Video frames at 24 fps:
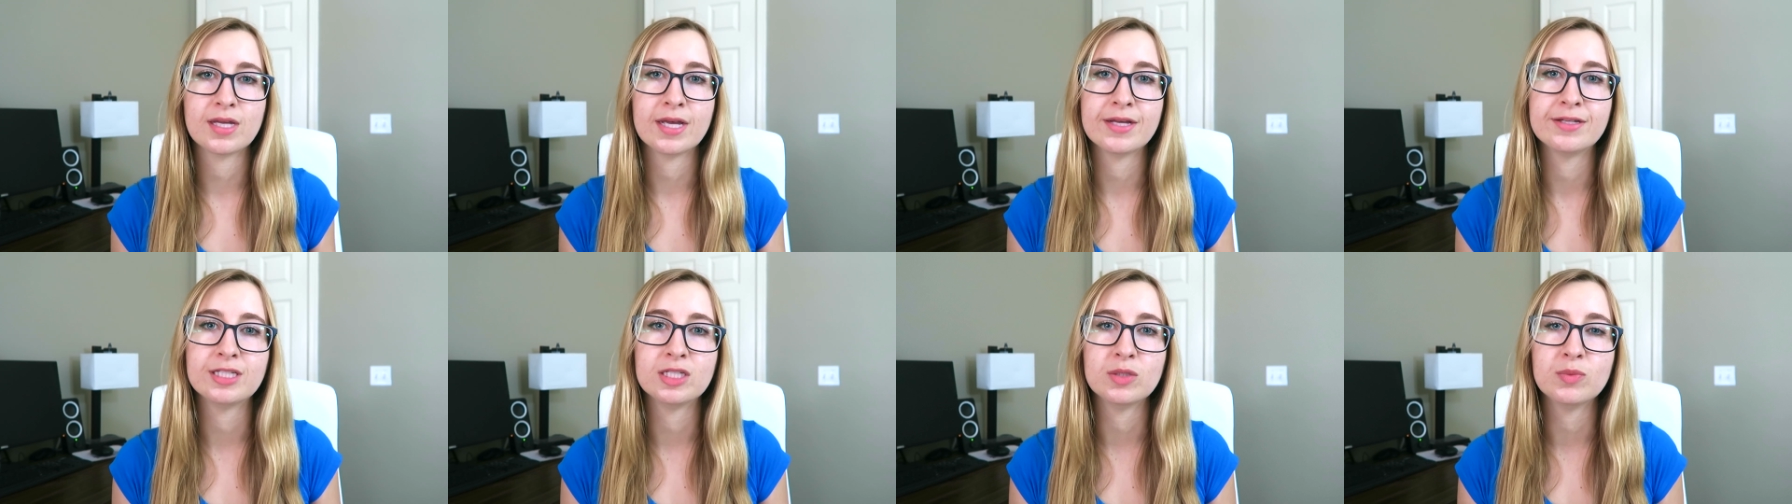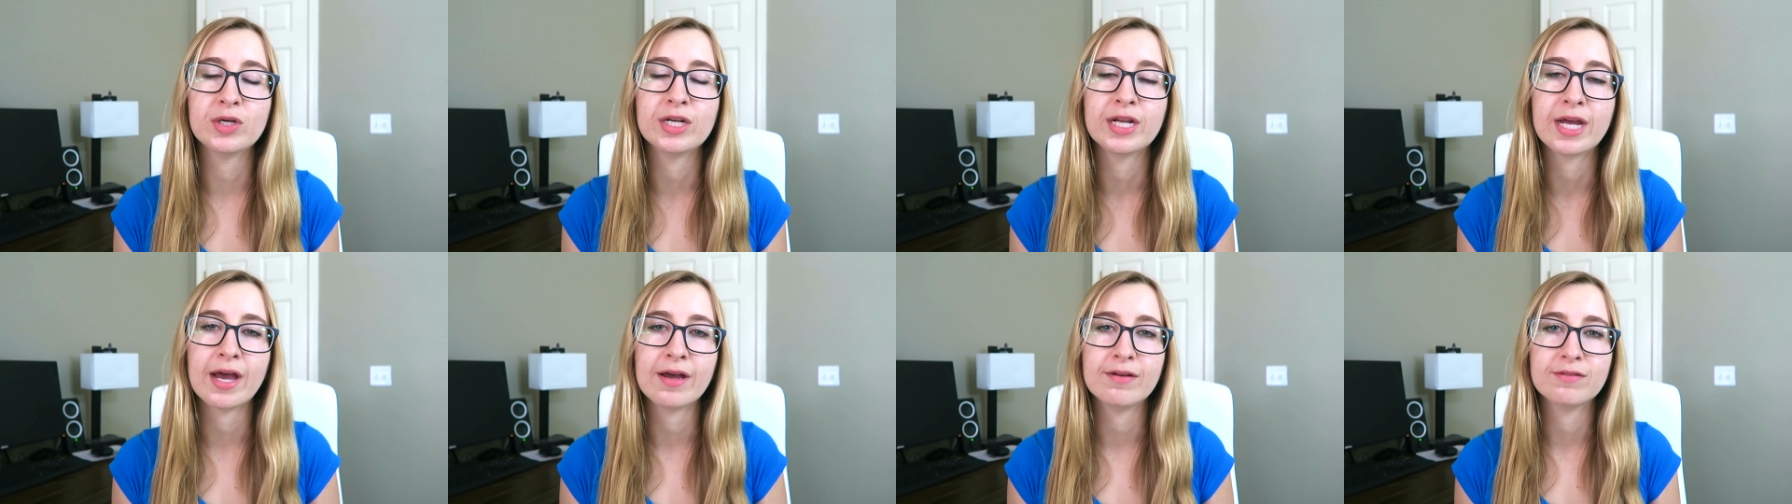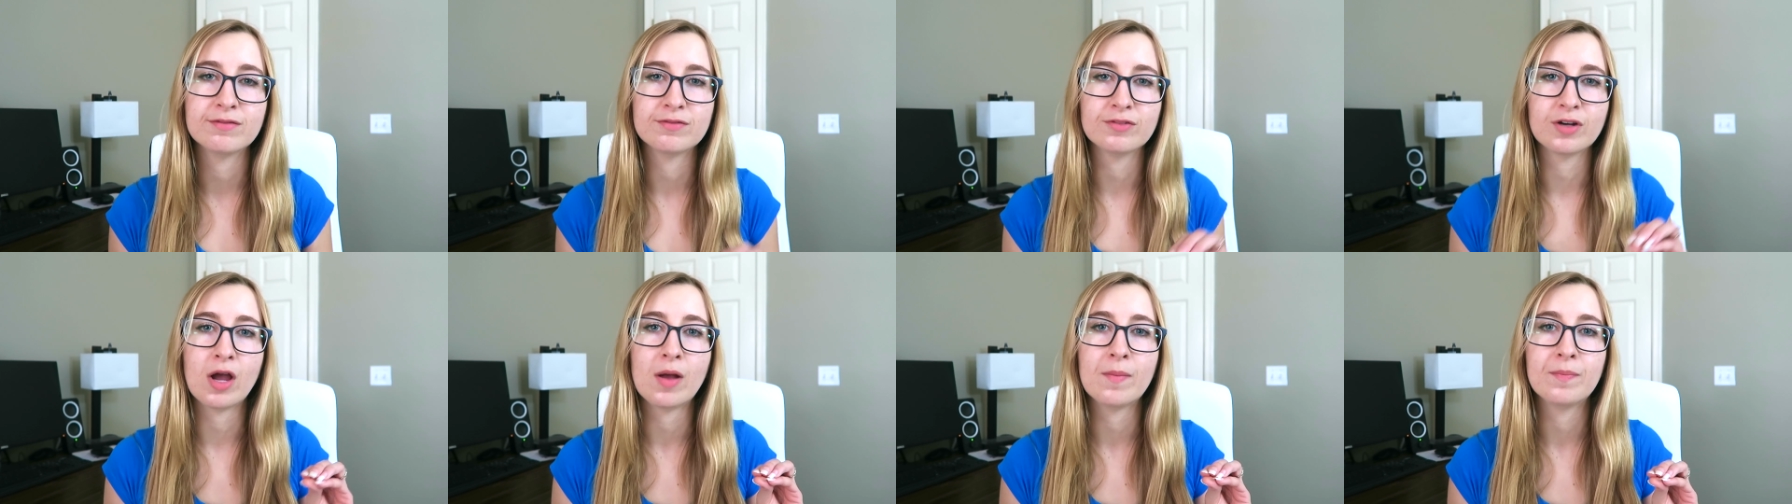as you would
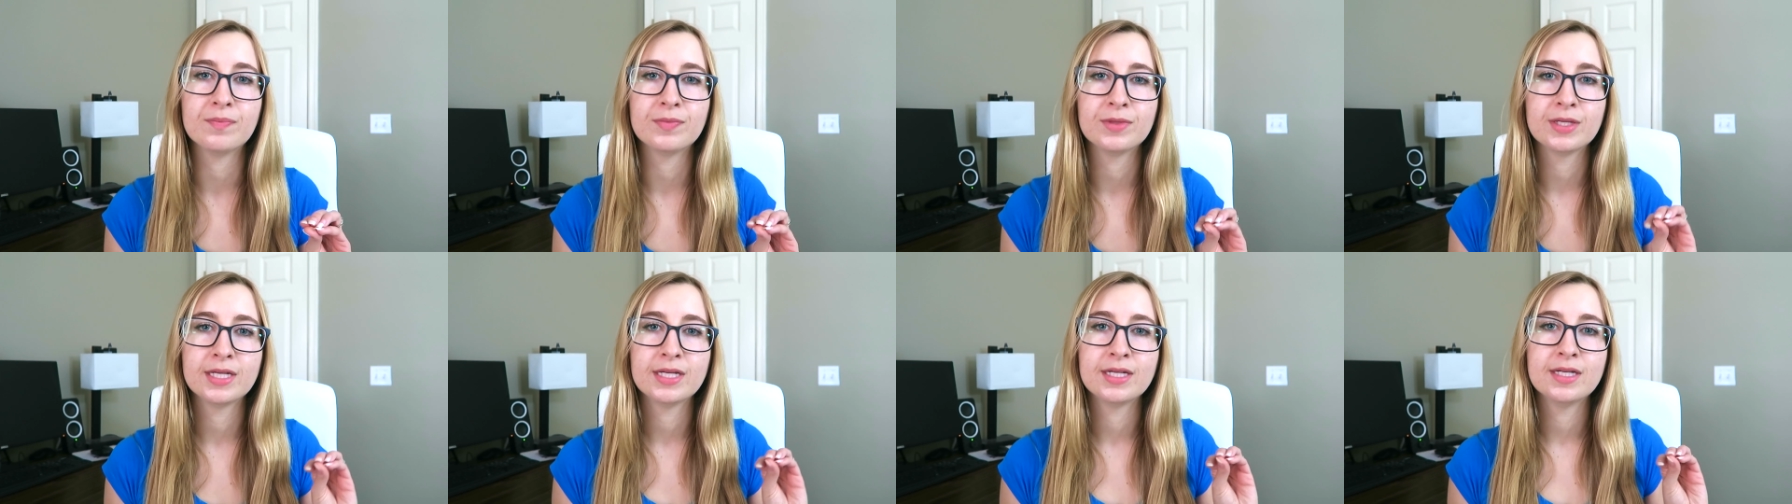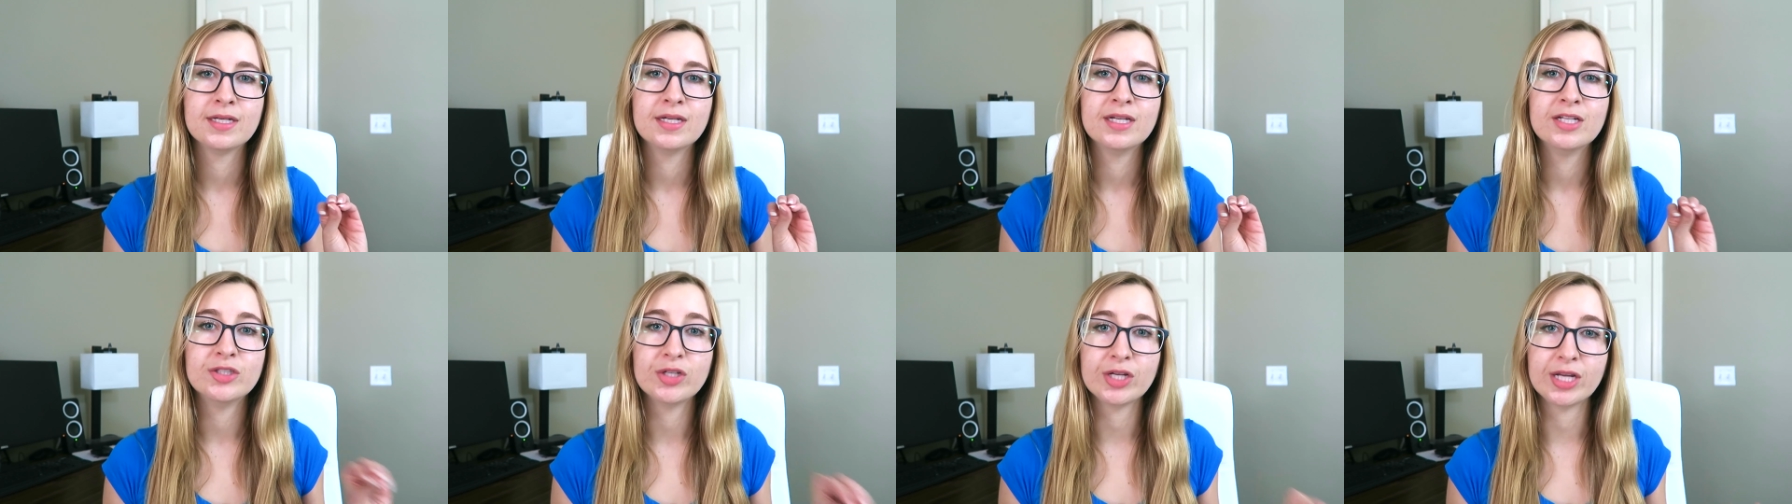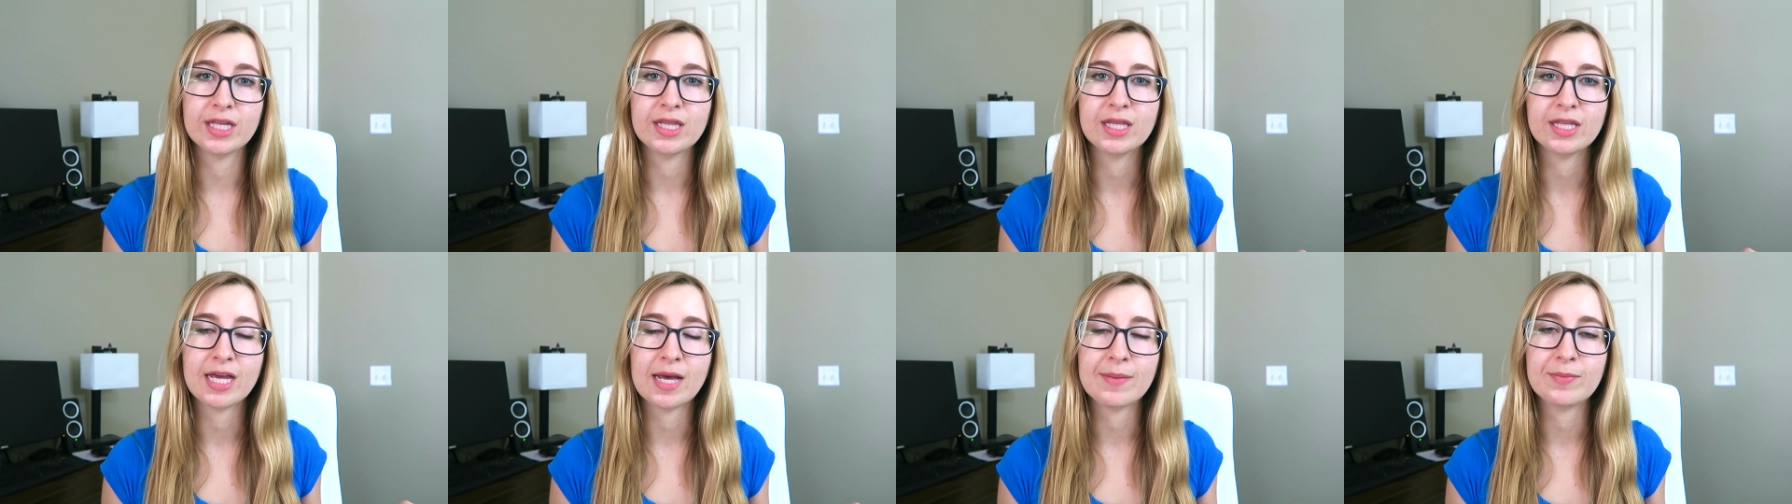have from
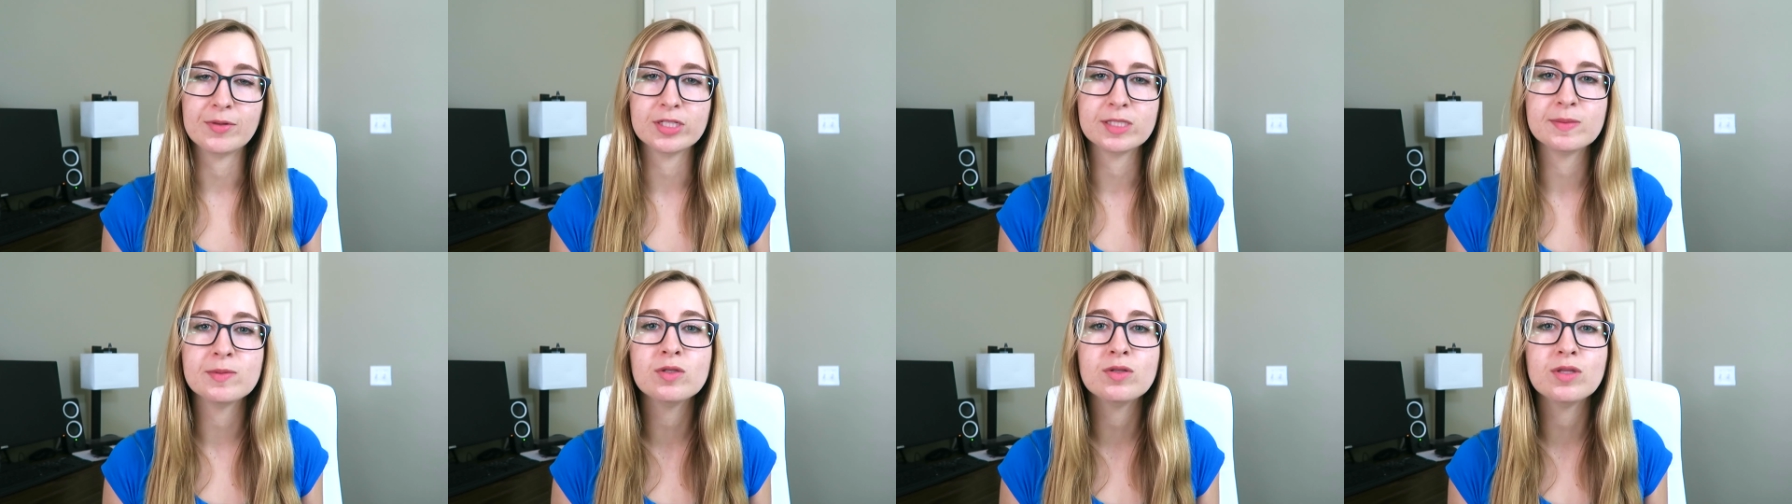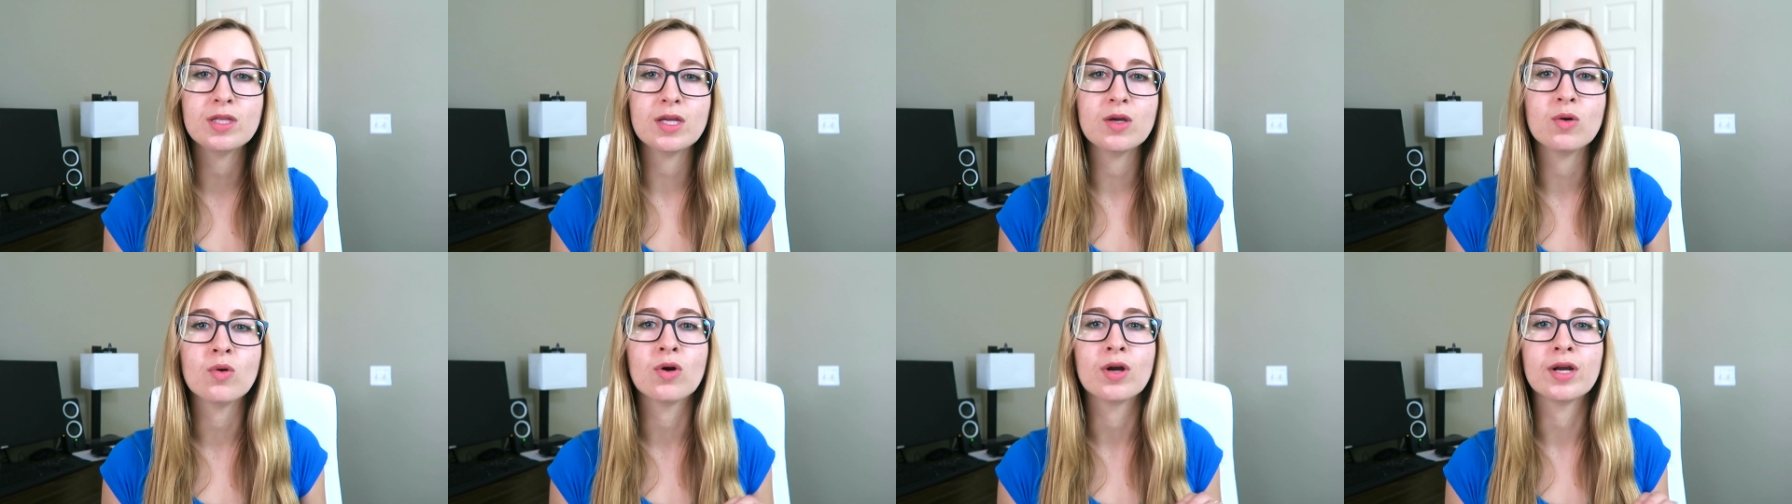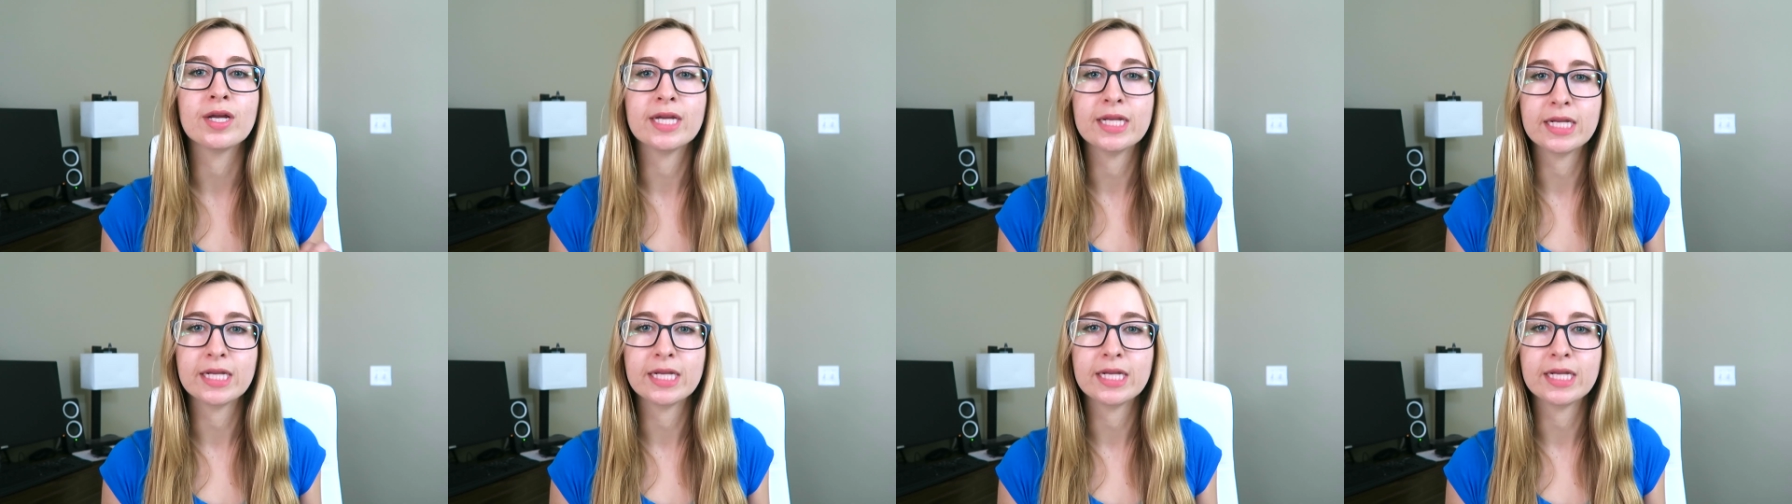drinking the apple smoothie or